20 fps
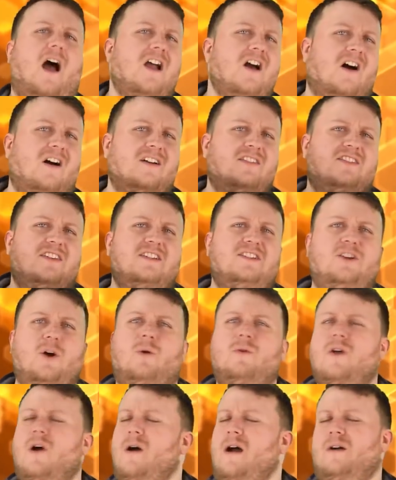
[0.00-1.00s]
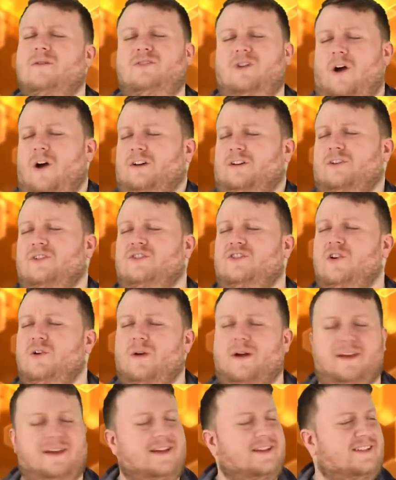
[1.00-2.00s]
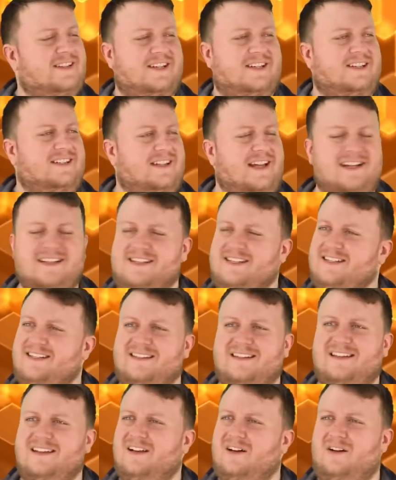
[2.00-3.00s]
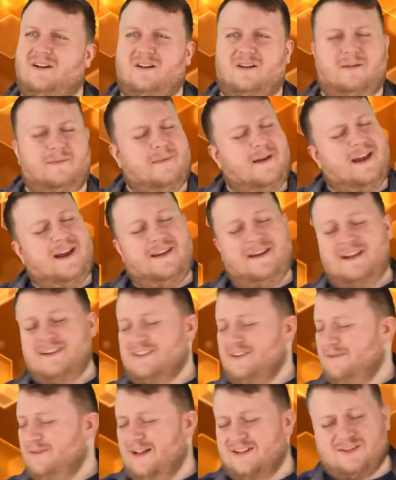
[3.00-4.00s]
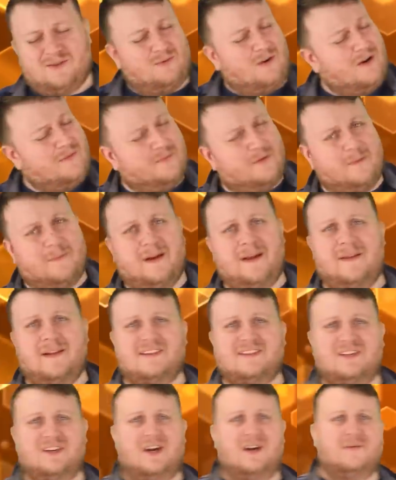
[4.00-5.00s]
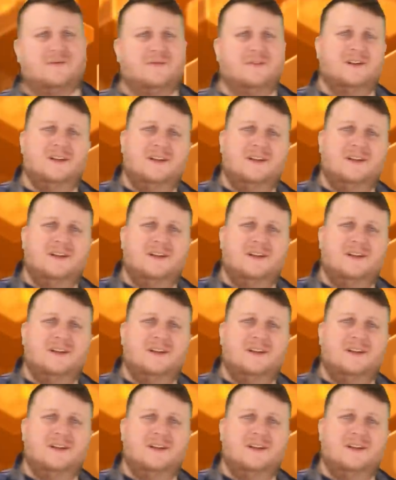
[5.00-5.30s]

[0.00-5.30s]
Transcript: I honestly don't know how doctors do it. It's just, oh man, that's a rough one, man, that's tough.